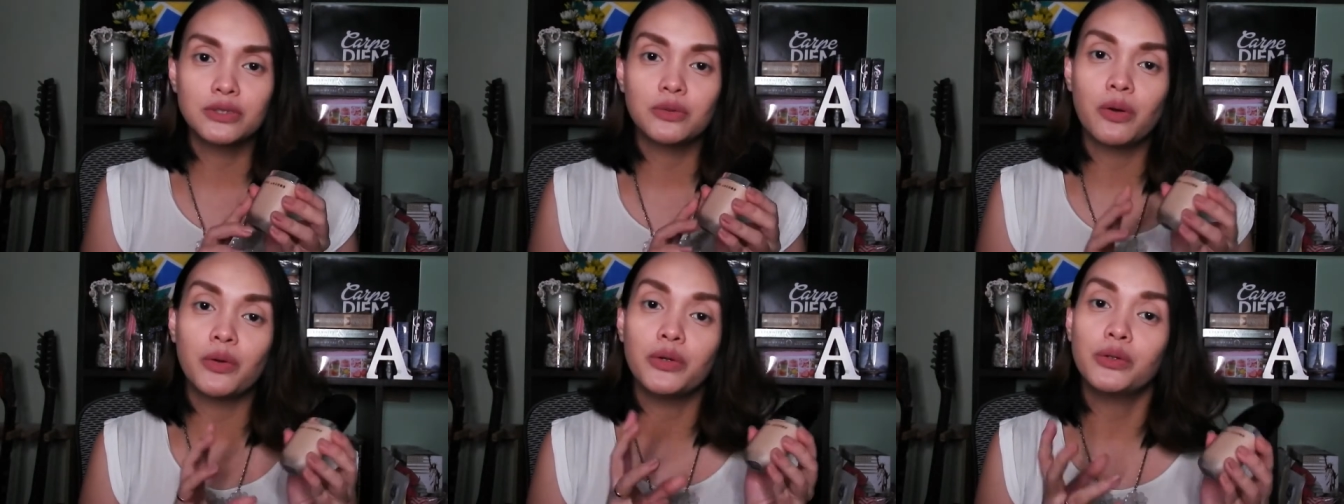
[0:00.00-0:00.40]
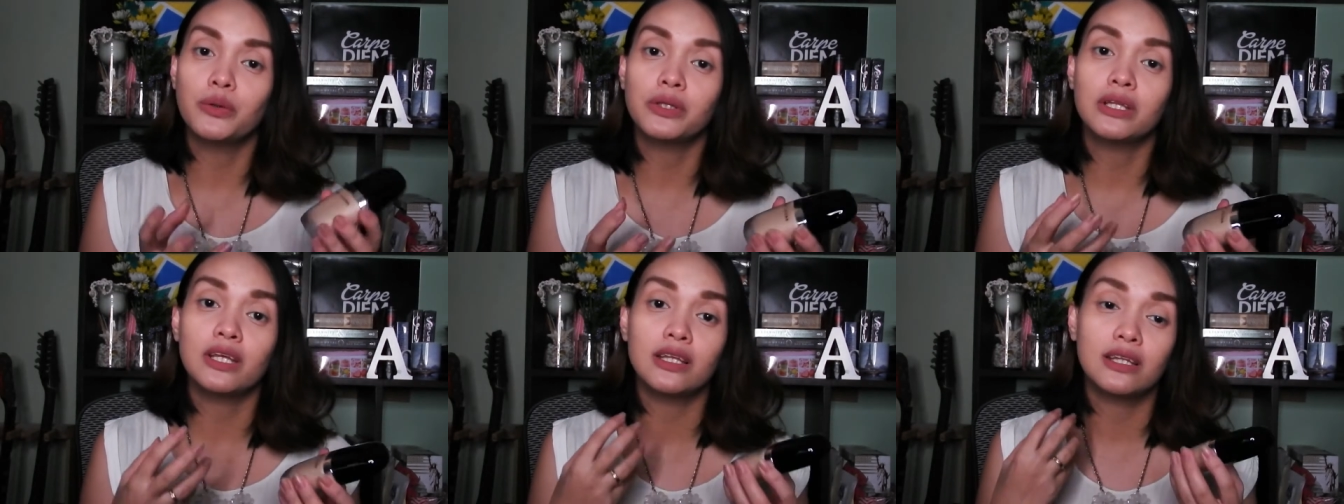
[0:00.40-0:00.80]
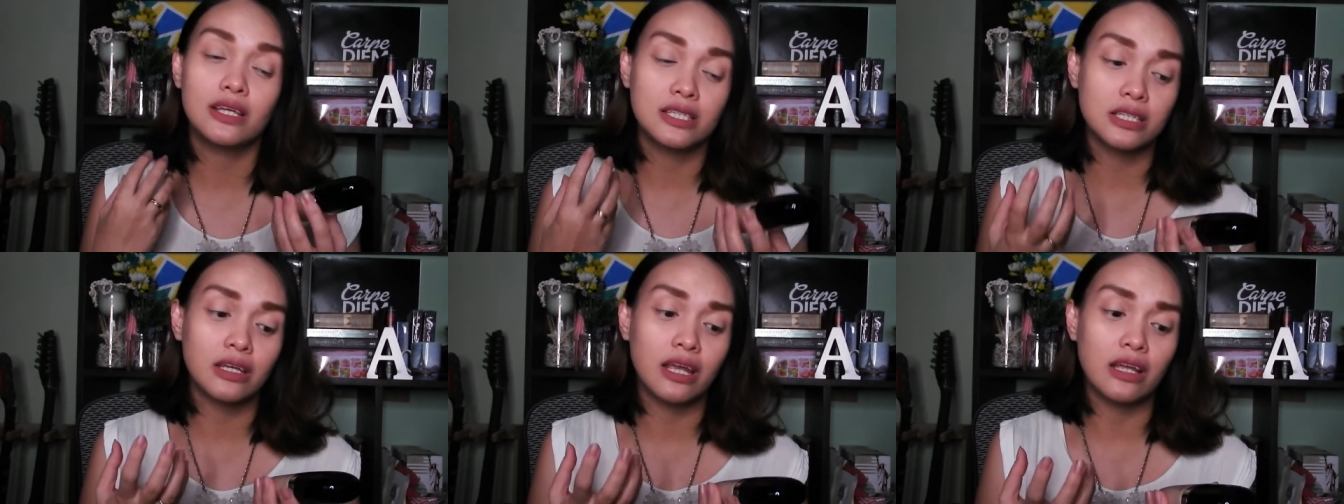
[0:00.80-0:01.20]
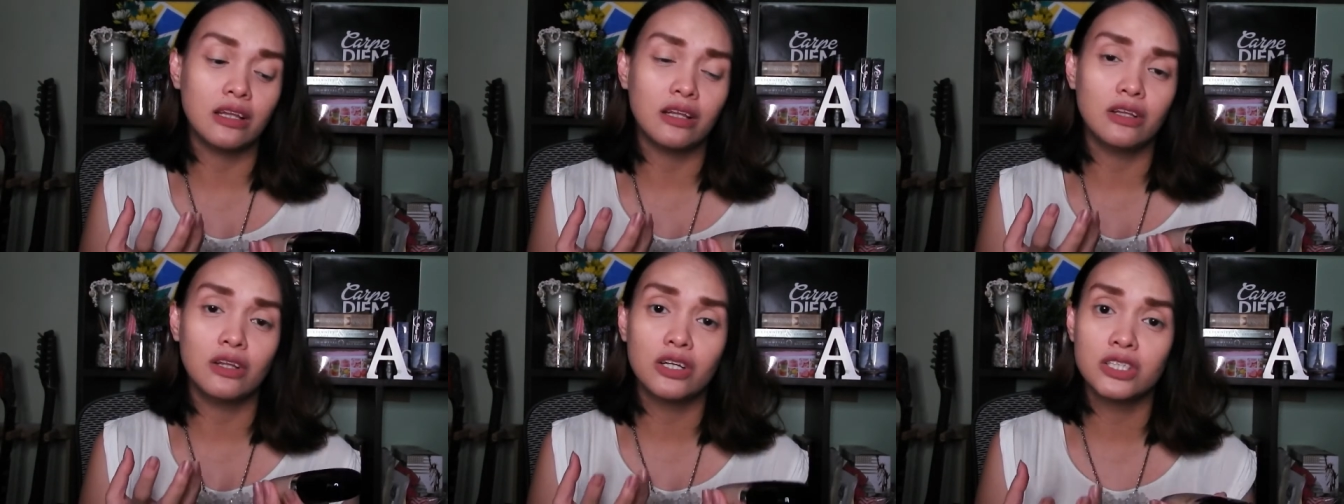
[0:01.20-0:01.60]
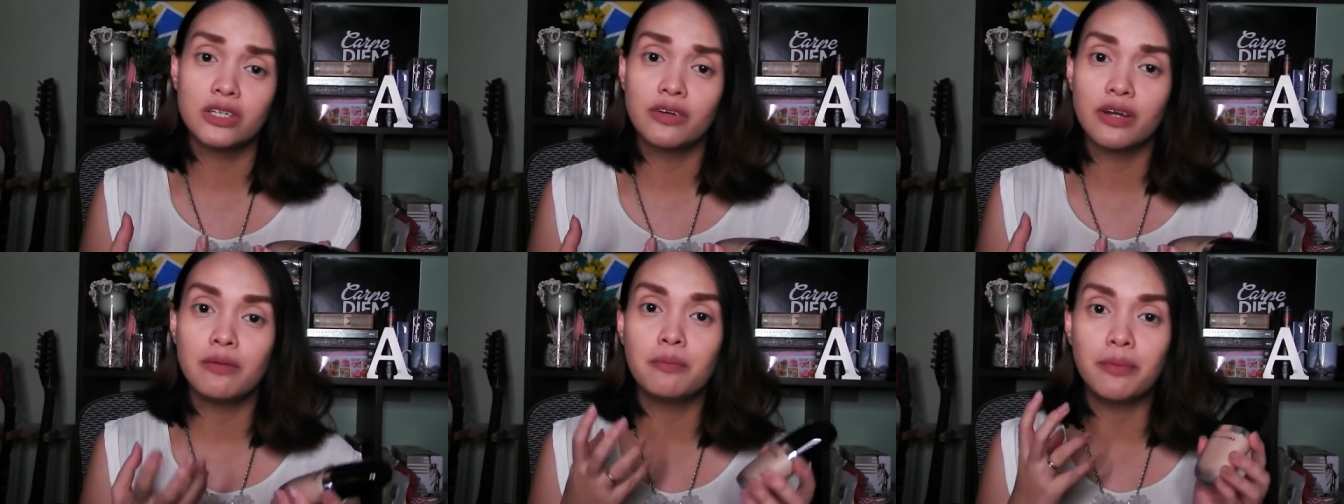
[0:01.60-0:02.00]
so you know that it is a
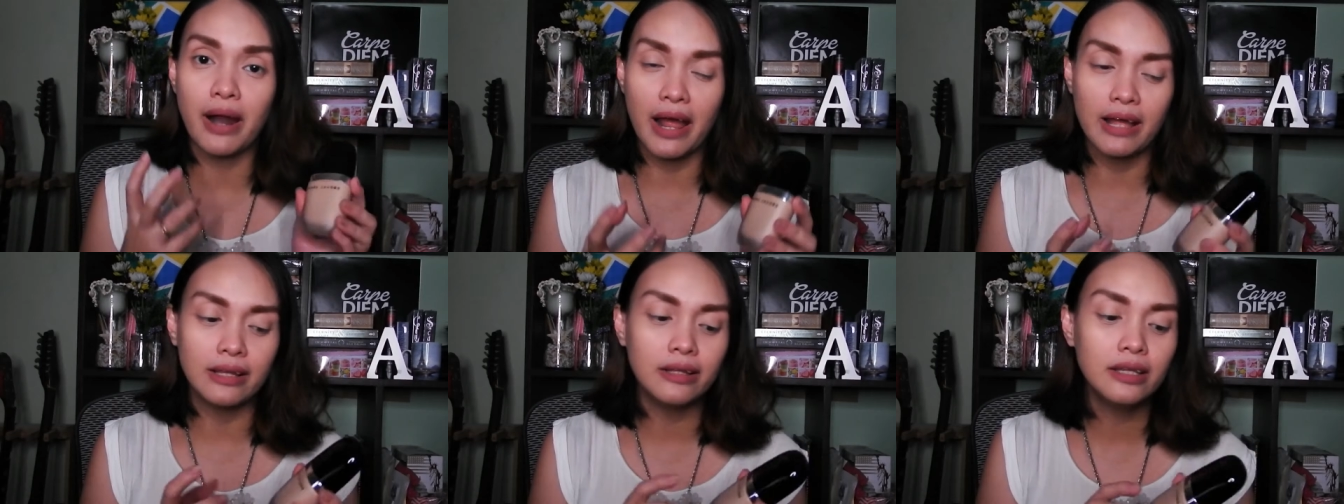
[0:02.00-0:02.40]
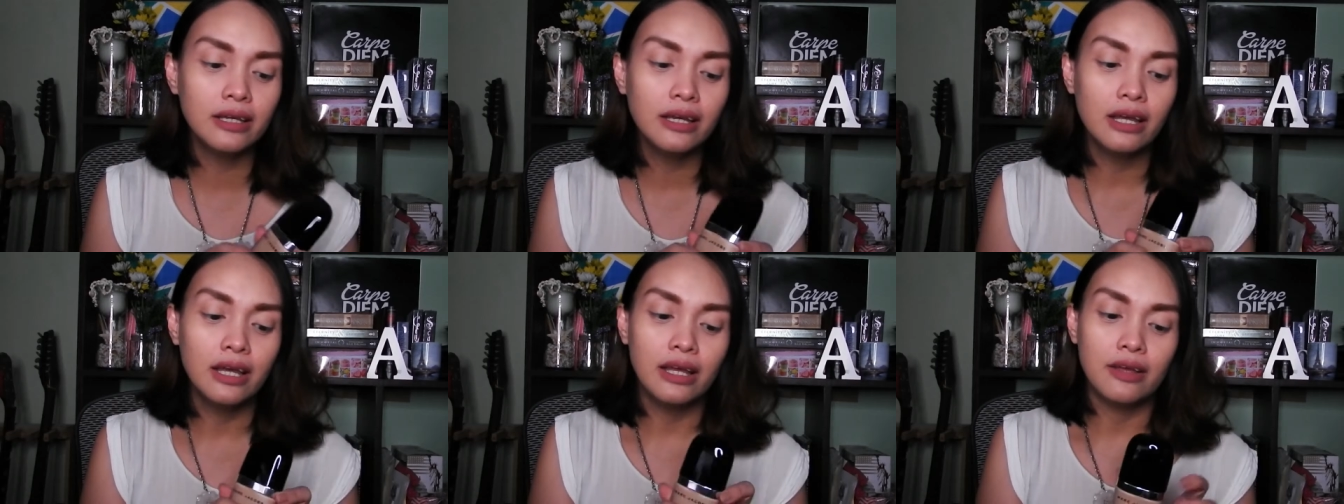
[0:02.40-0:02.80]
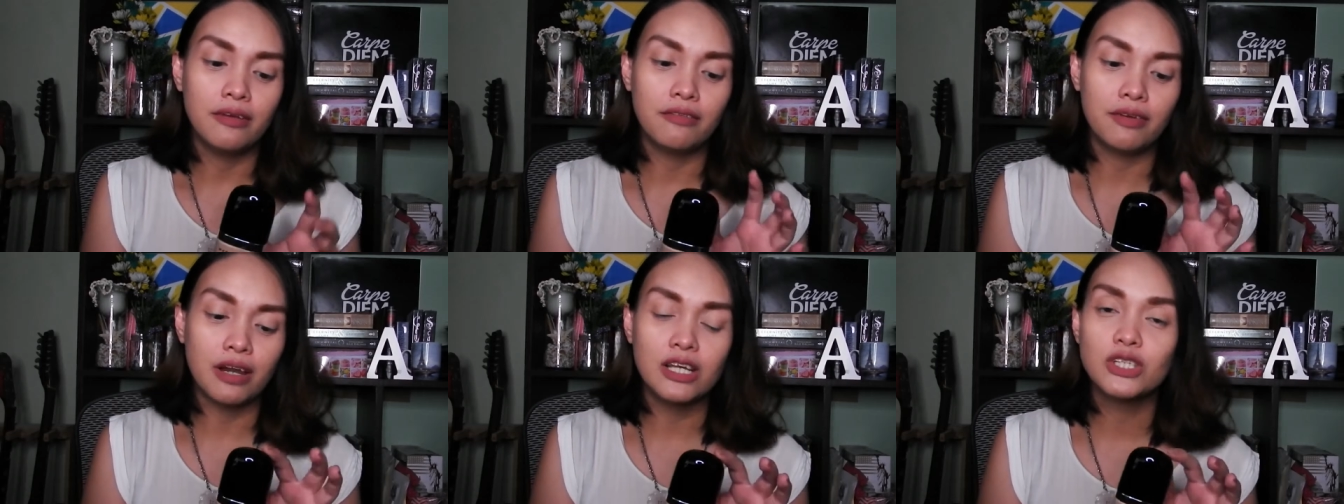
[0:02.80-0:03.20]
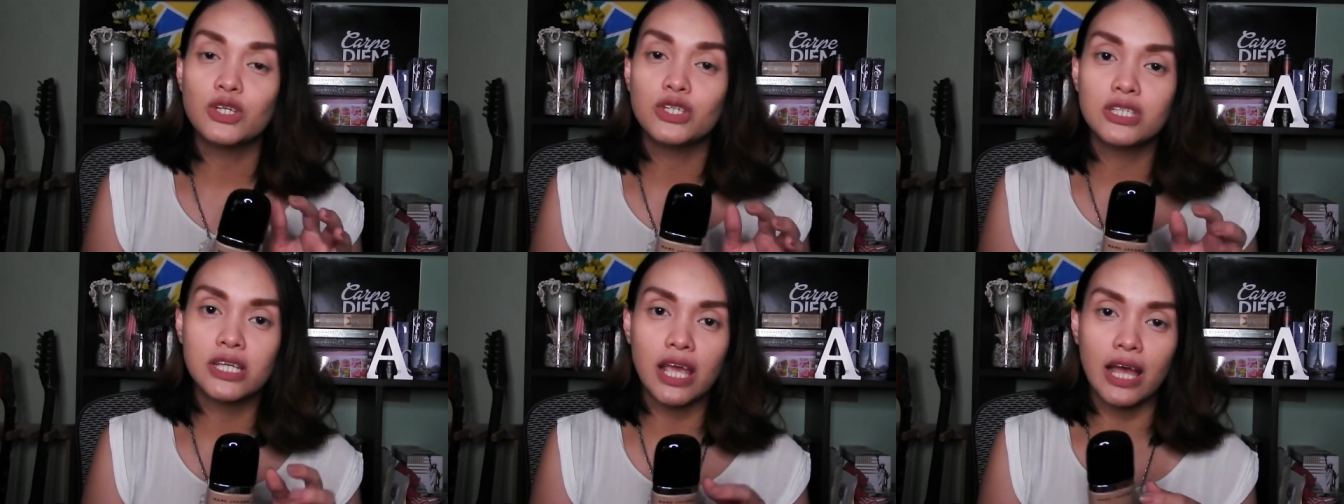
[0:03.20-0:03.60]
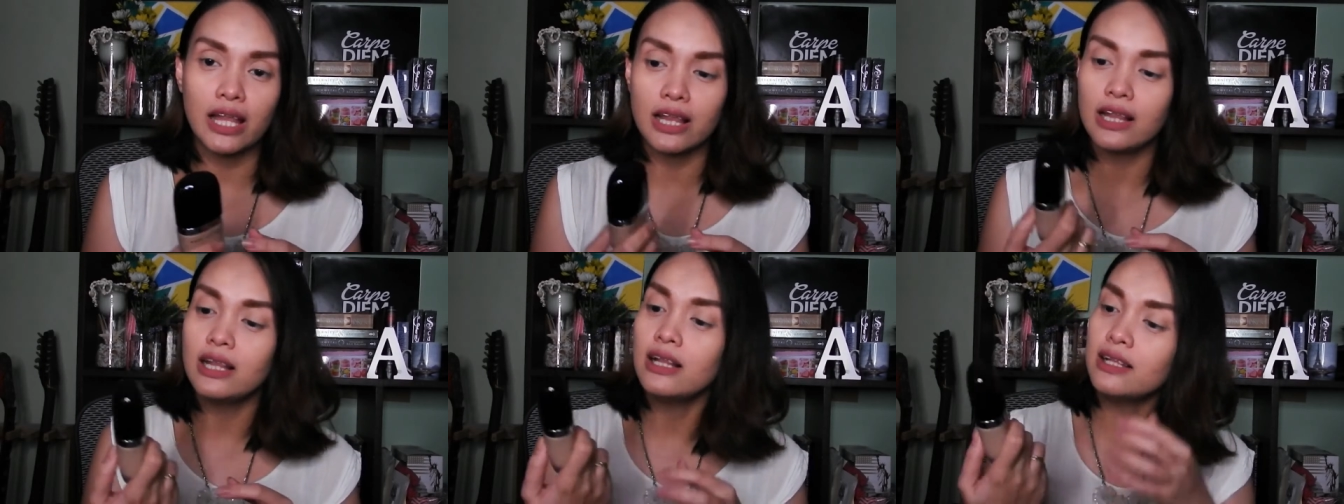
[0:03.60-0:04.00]
luxury brand, very
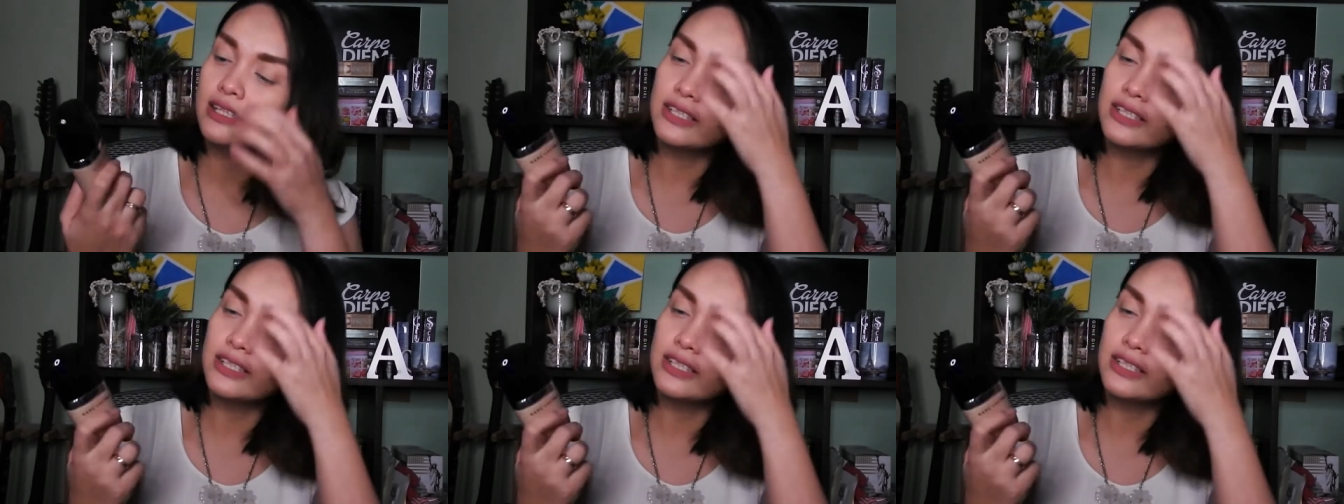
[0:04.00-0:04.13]
social.